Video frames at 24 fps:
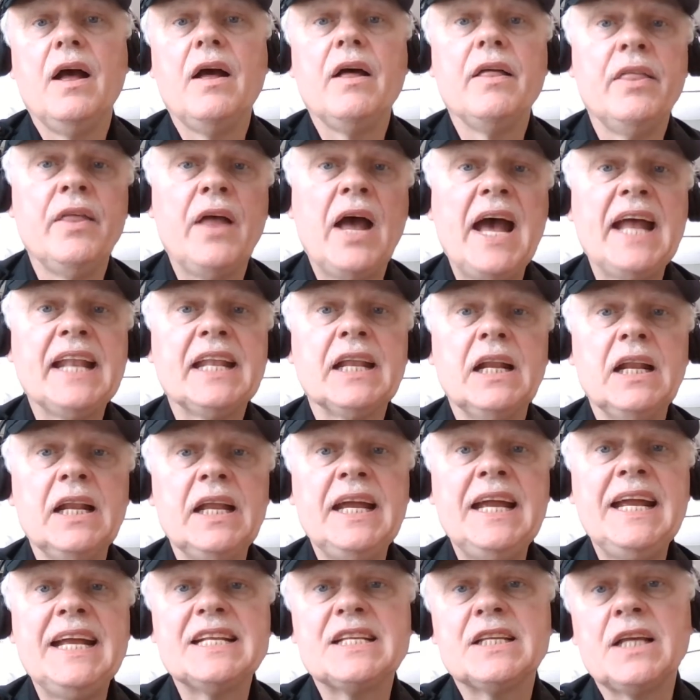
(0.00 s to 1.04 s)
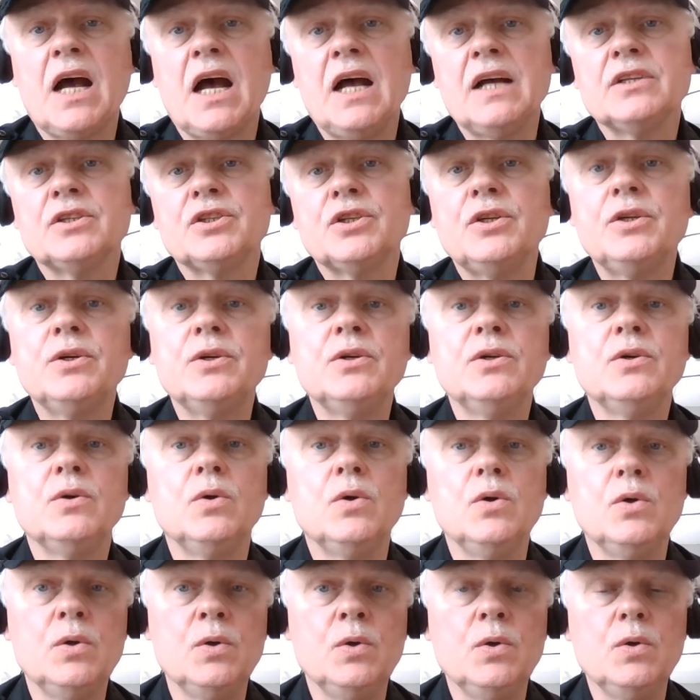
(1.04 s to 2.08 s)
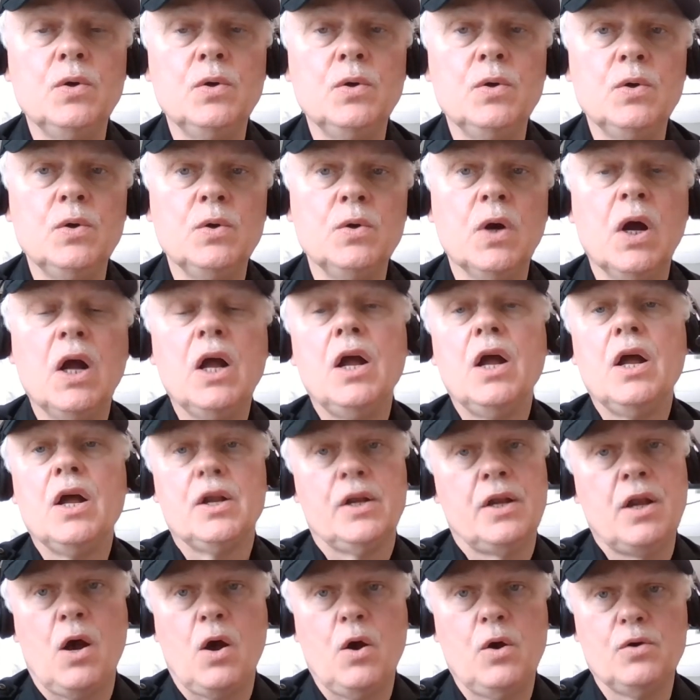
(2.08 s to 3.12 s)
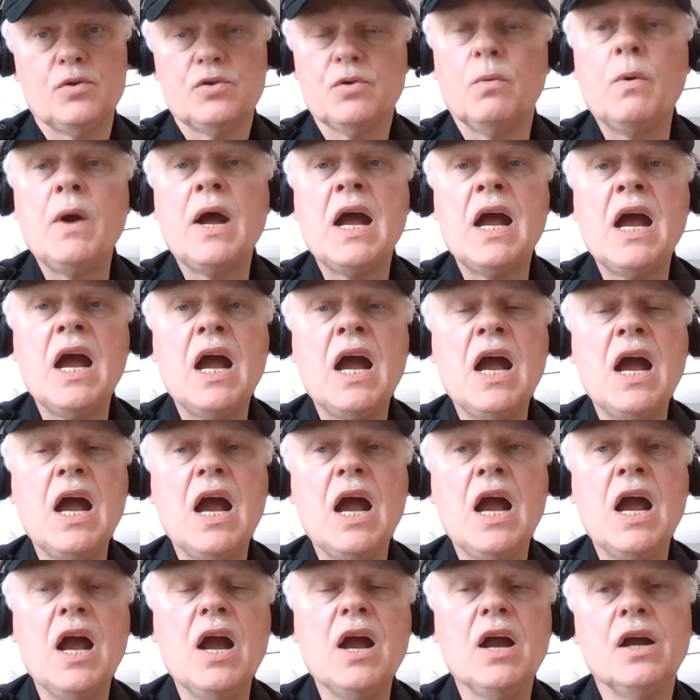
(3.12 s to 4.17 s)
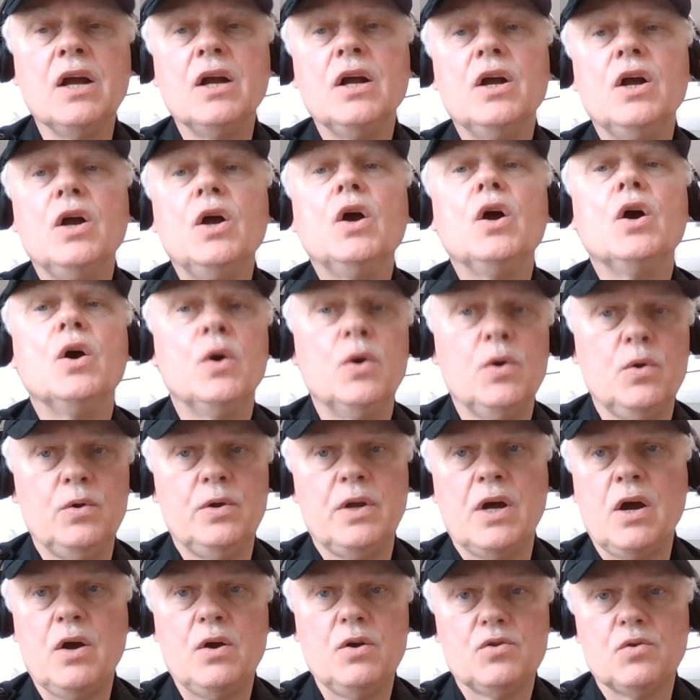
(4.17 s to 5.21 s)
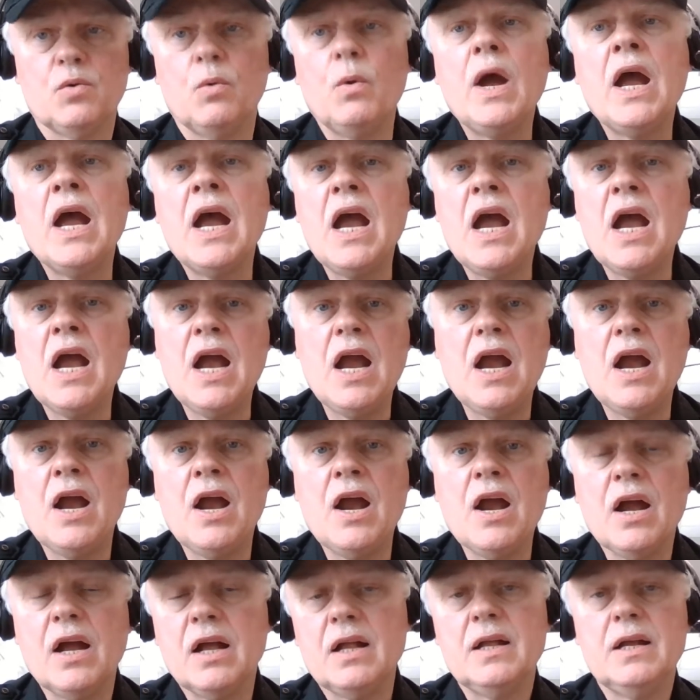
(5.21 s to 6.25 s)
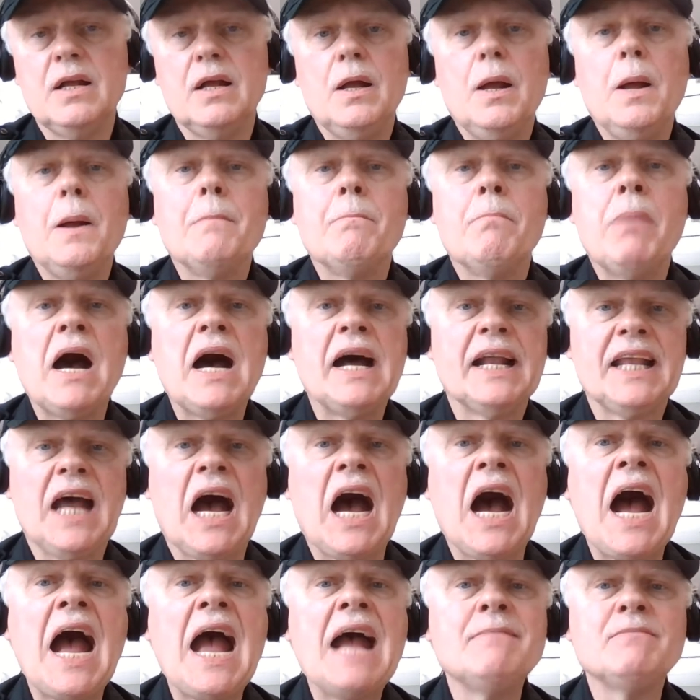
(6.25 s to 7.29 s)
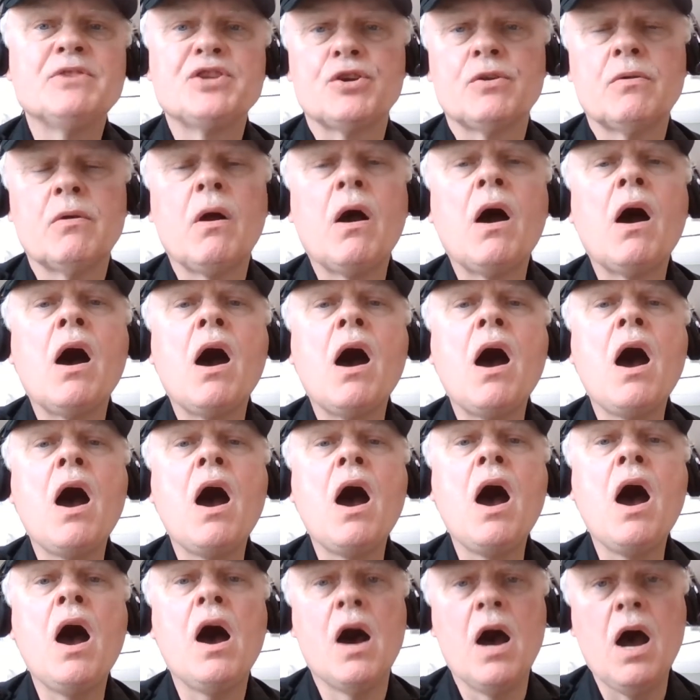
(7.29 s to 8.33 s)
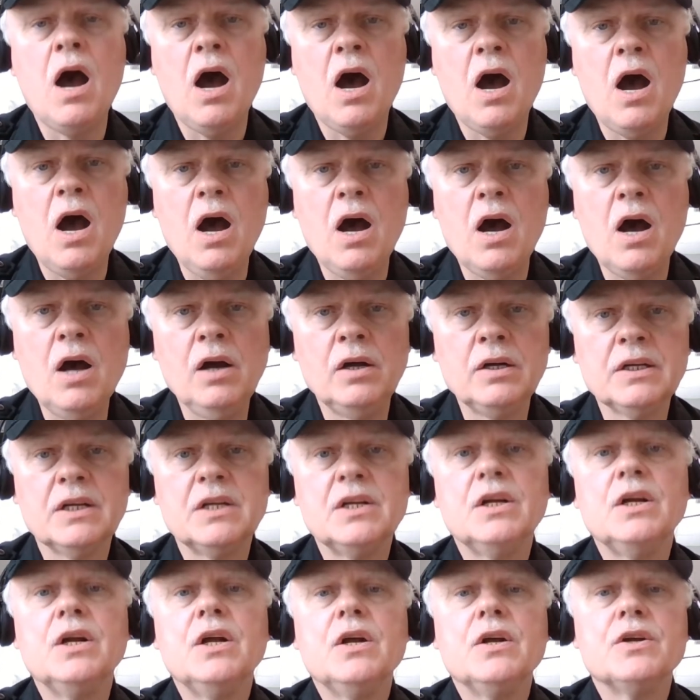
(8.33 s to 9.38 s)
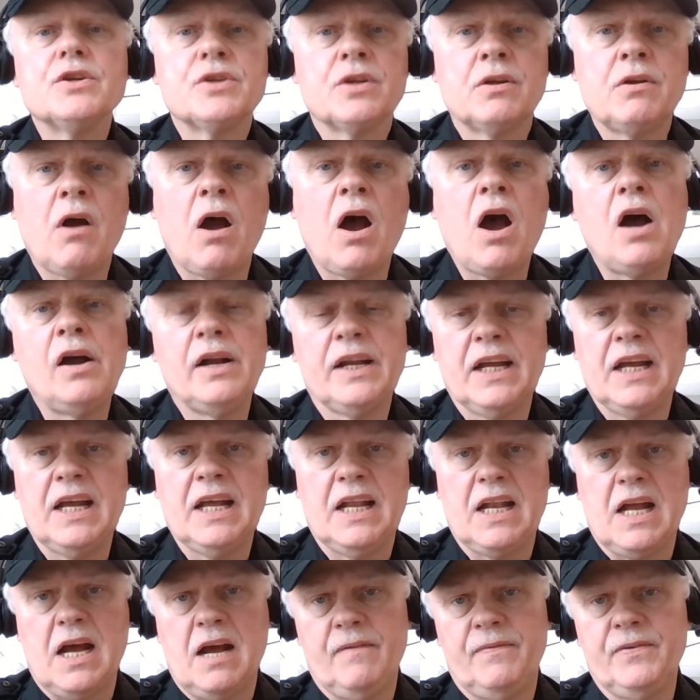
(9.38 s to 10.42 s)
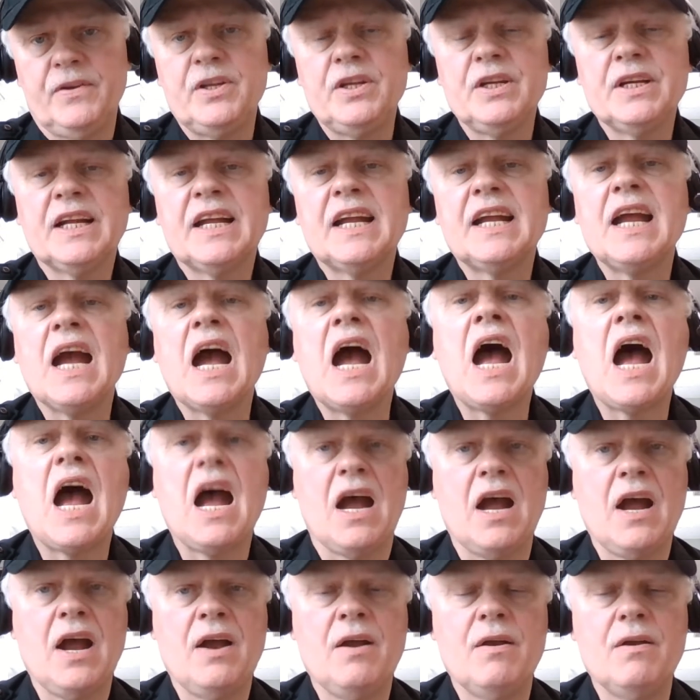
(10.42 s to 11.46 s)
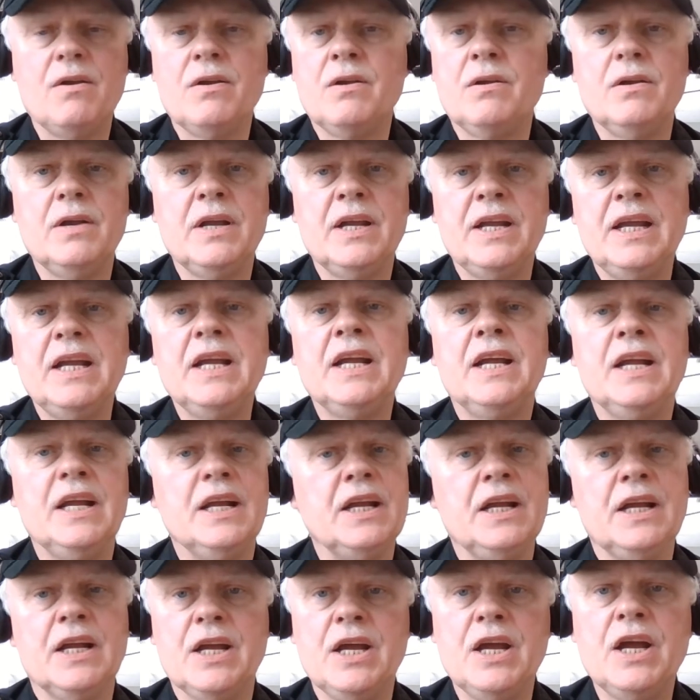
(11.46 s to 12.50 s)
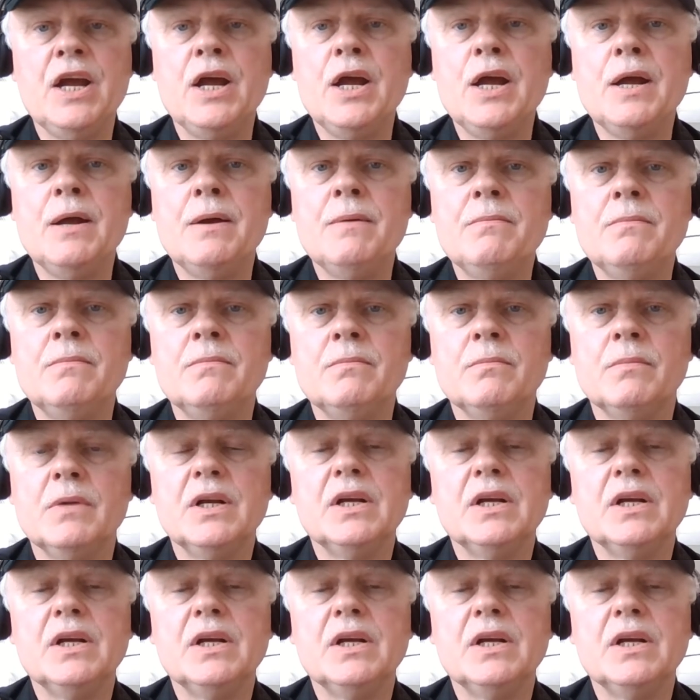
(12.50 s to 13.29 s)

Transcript: that leads us to who knows where, who knows where. But I'm strong, strong enough to carry him.